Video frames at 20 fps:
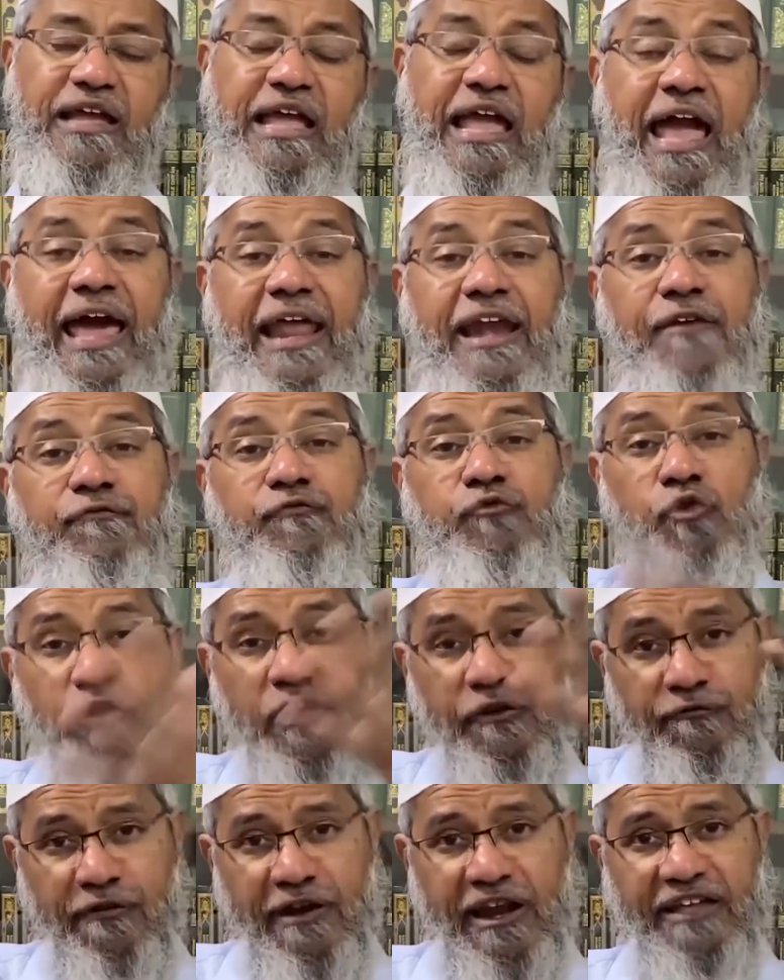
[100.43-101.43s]
And if 2
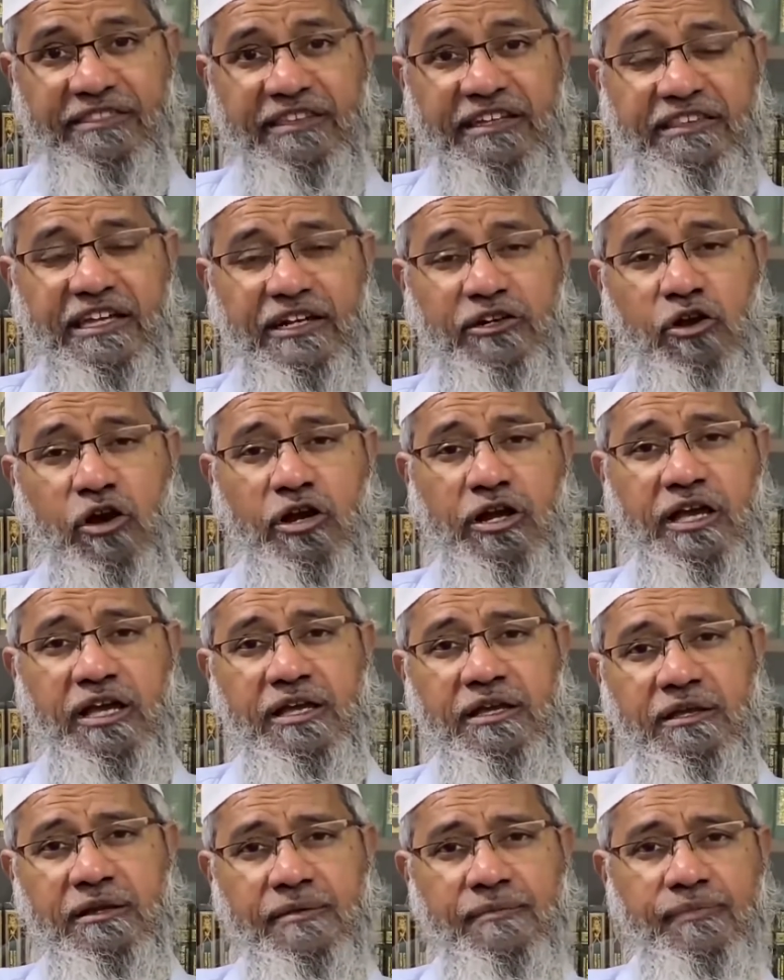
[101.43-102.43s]
different hadith are
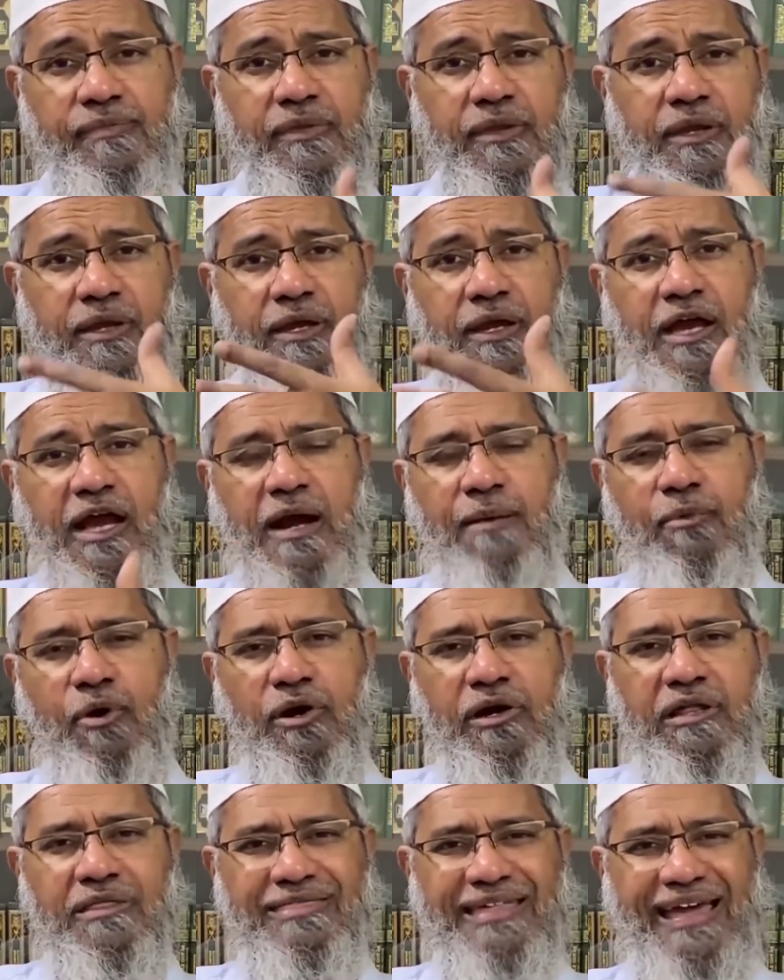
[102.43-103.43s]
talking
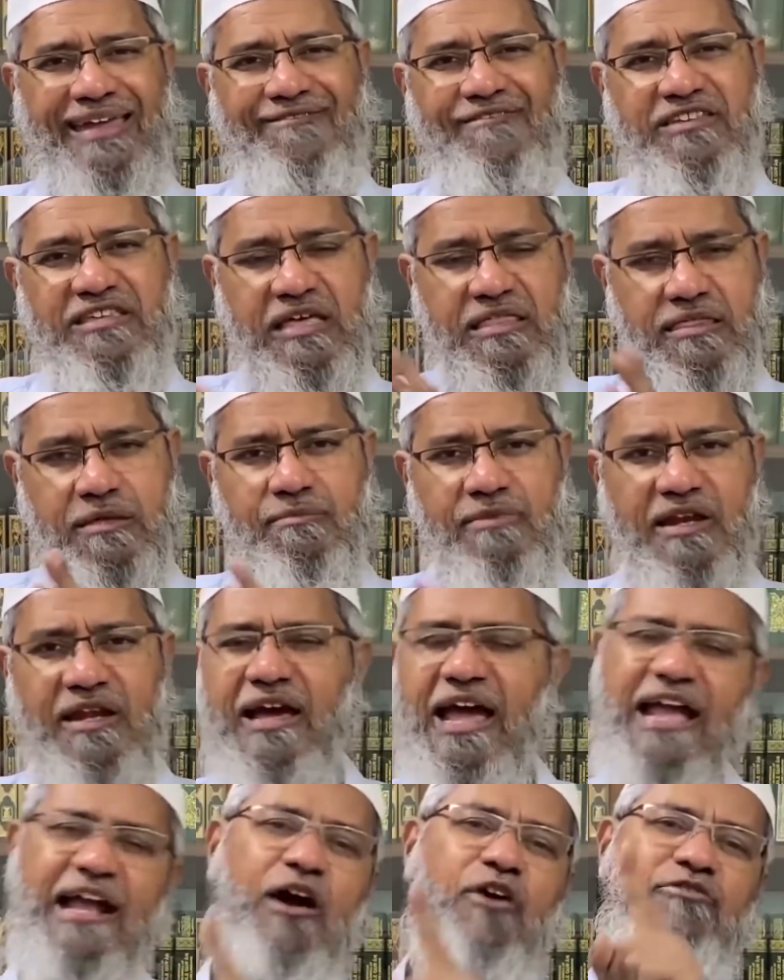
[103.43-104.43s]
about a sign which are similar,
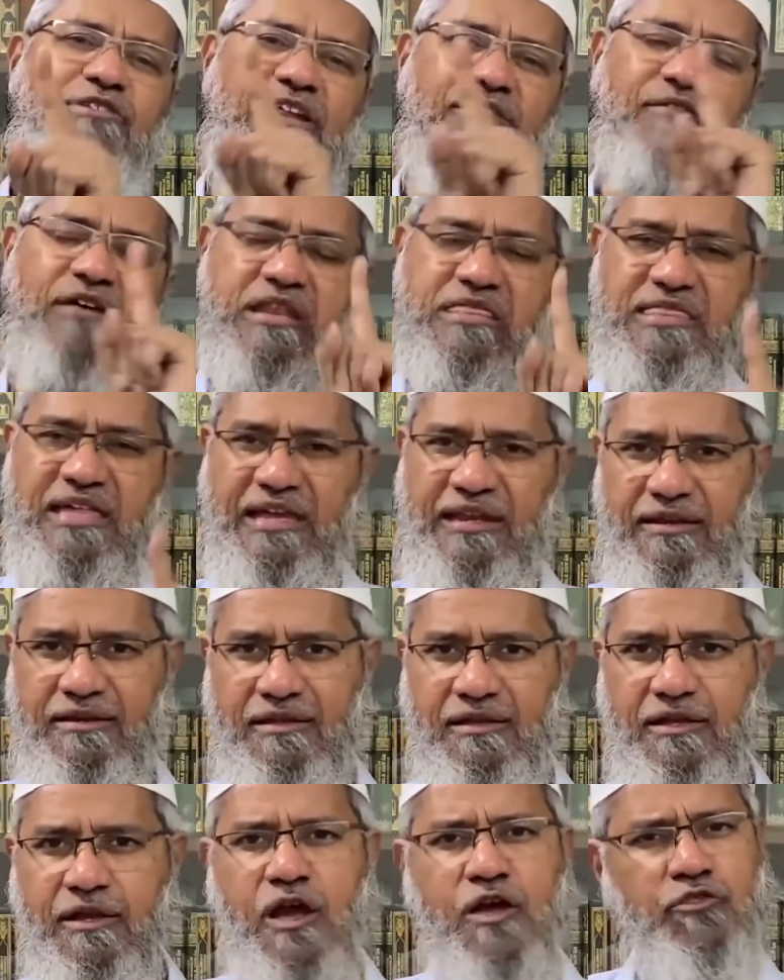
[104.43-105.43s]
I count as 1 sign.
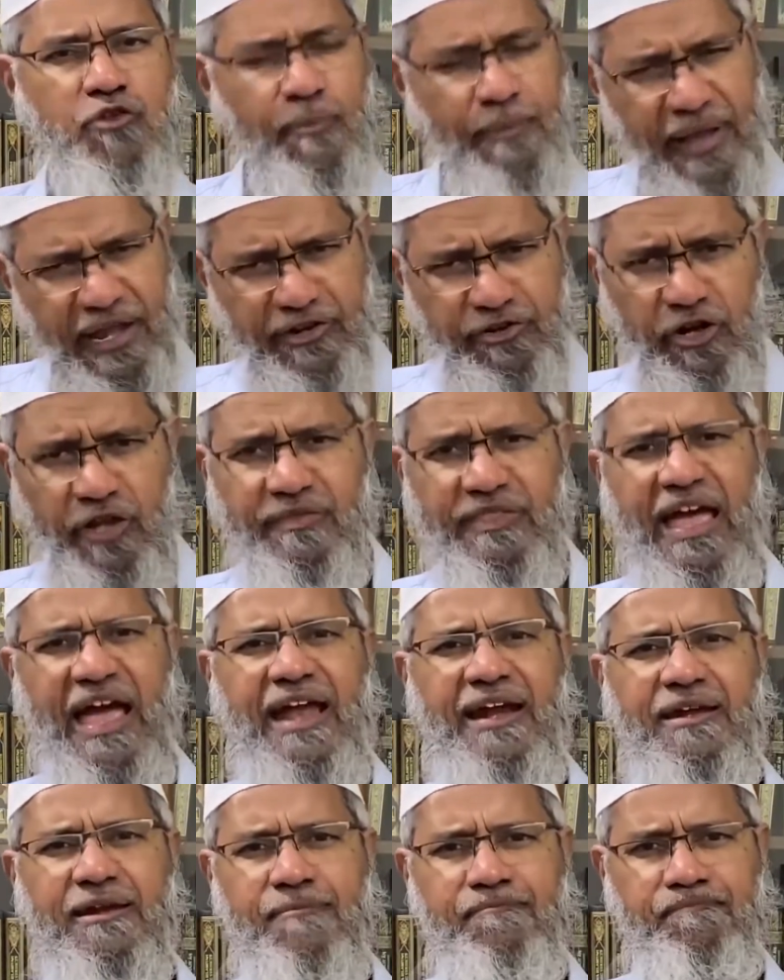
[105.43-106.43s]
So based on
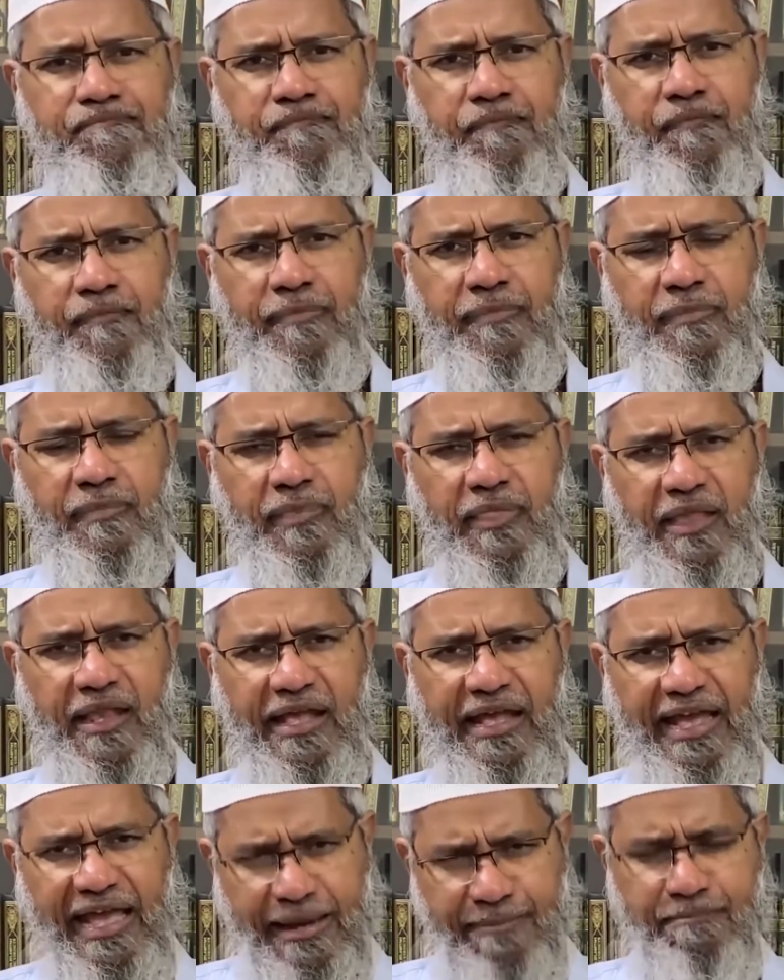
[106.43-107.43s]
that,
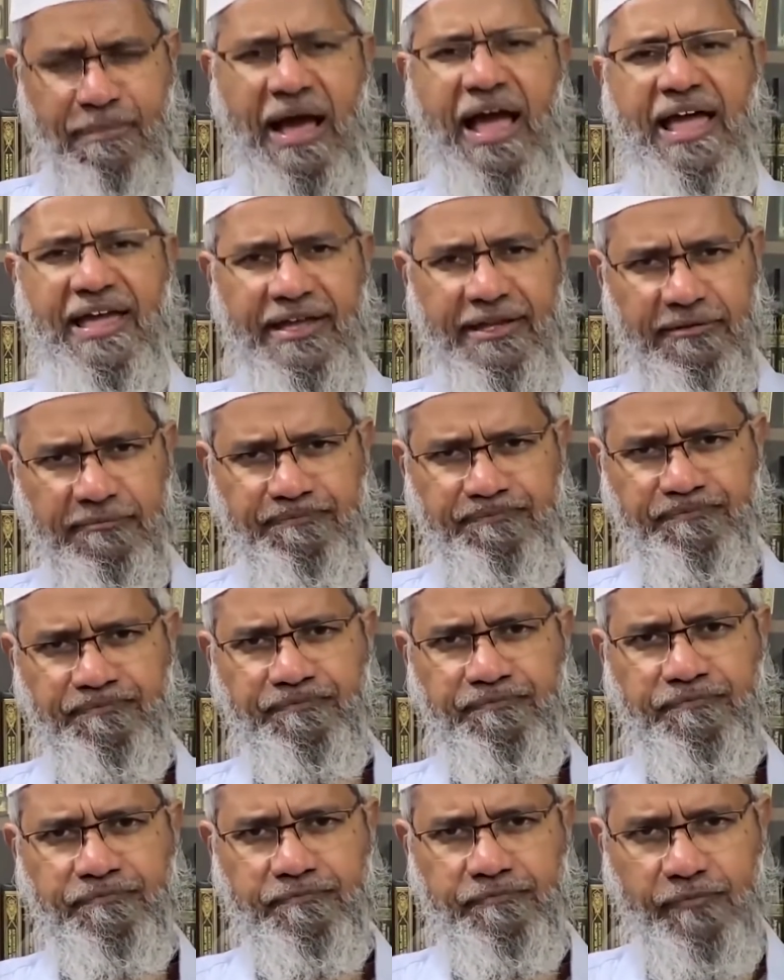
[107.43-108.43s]
in my
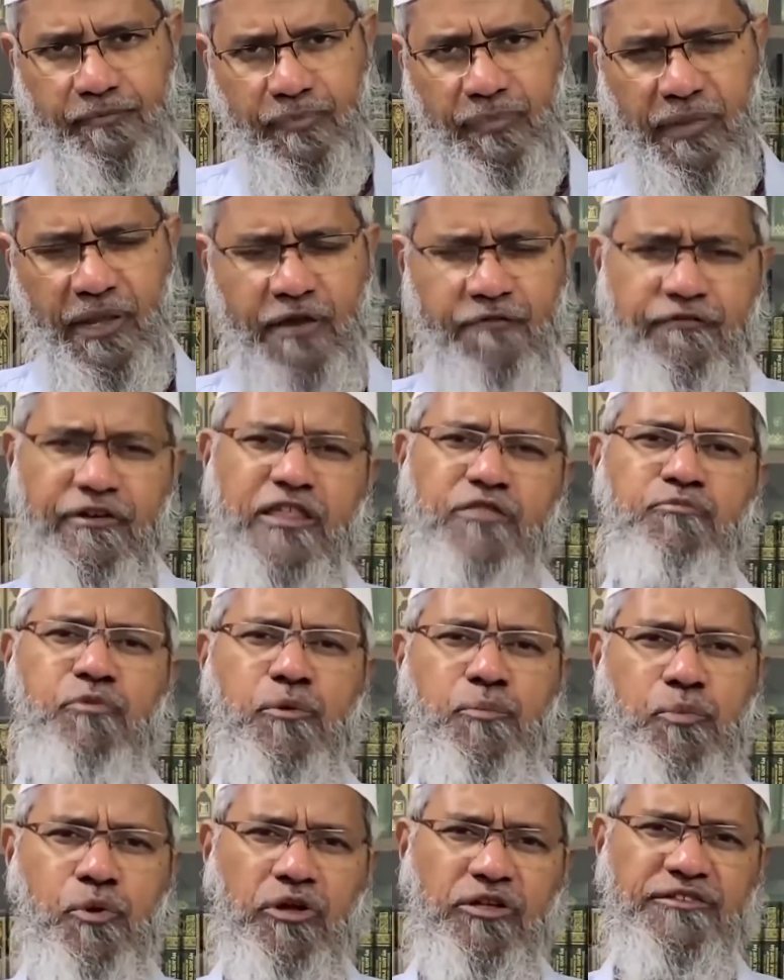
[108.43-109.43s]
Facebook
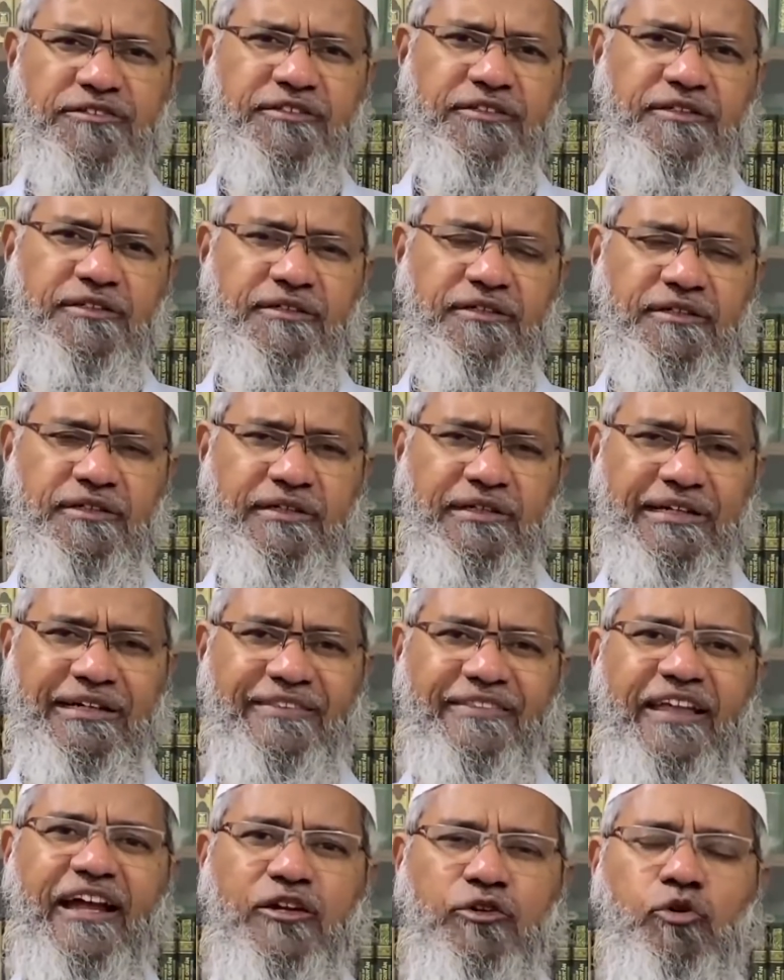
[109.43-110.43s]
post,
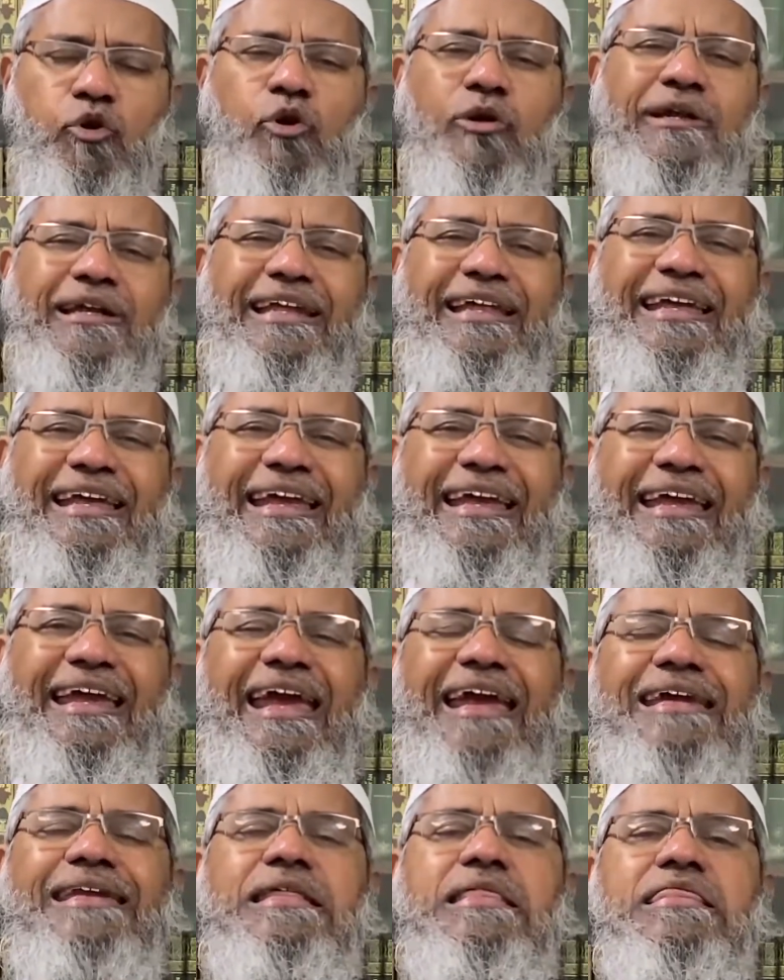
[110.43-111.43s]
there are totally
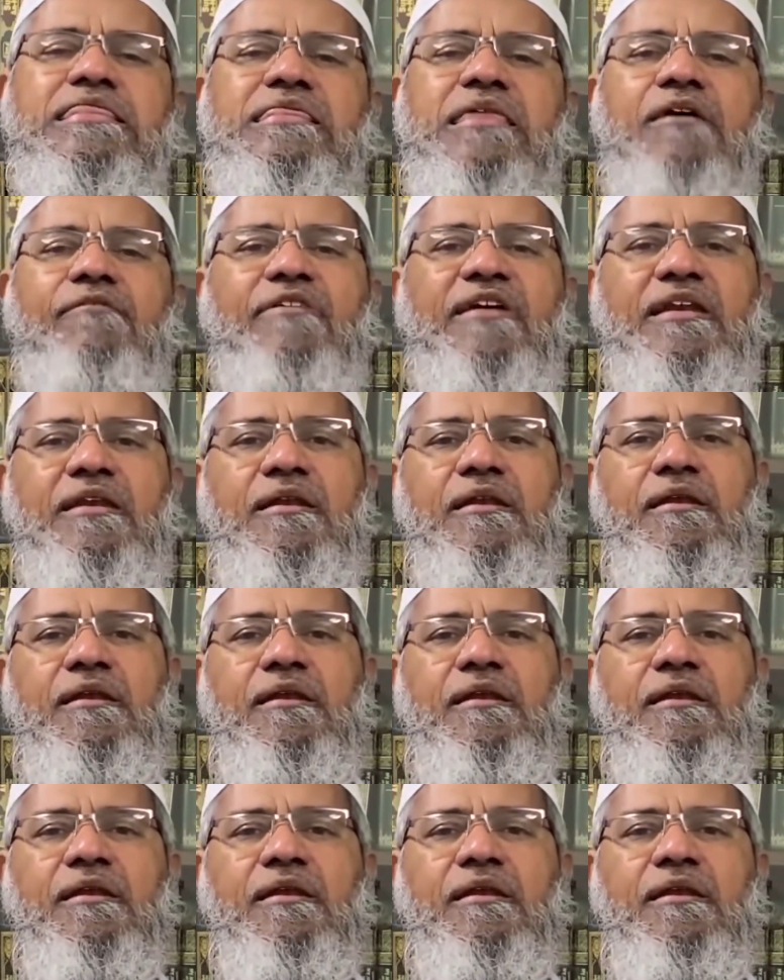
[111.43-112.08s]
87